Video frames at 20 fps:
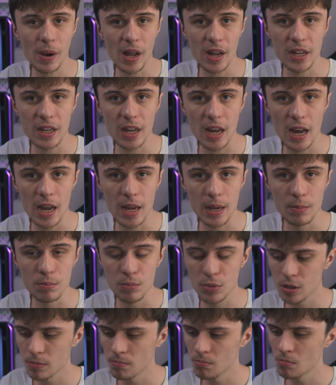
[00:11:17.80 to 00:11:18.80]
playing
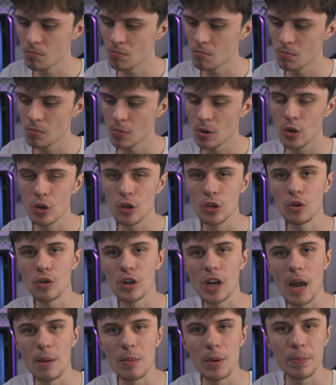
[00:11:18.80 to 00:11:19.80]
games,
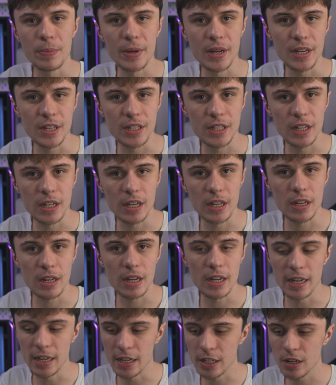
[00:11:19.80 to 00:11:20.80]
your gaming PC
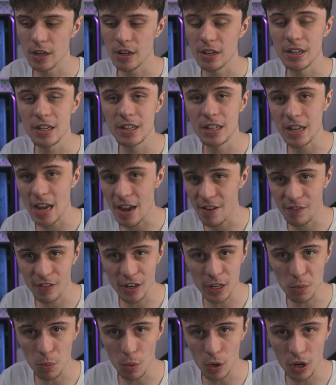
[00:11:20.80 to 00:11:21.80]
is
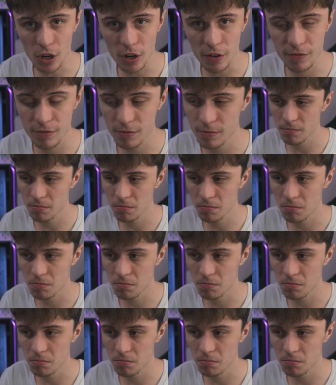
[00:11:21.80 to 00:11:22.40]
definitely worth...